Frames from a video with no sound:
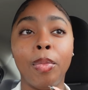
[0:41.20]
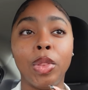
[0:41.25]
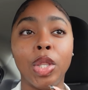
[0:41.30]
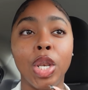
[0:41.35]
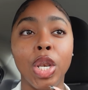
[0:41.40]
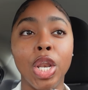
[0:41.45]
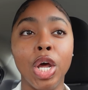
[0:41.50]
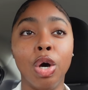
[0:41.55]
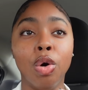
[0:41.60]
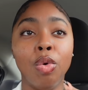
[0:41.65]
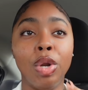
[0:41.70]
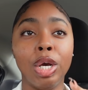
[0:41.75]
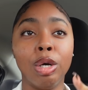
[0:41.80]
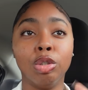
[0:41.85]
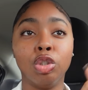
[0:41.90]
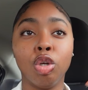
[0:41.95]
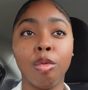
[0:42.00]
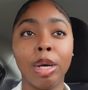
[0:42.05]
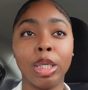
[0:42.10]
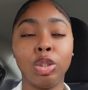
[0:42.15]
no
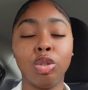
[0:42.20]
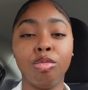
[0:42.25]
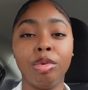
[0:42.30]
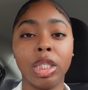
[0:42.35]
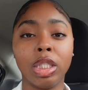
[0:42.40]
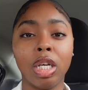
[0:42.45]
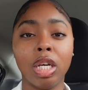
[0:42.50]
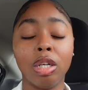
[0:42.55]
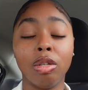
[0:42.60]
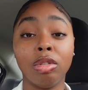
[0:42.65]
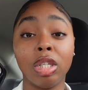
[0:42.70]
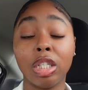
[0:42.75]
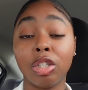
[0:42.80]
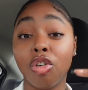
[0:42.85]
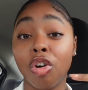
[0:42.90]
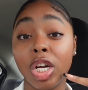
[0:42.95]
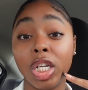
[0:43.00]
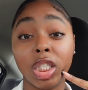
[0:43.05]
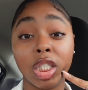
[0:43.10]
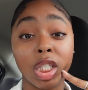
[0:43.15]
nails on my two big toes. That's
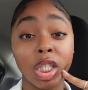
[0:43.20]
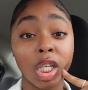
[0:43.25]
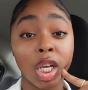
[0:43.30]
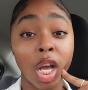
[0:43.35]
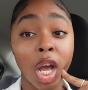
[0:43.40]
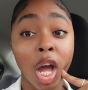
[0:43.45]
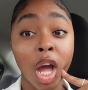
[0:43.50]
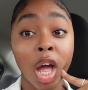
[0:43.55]
crazy.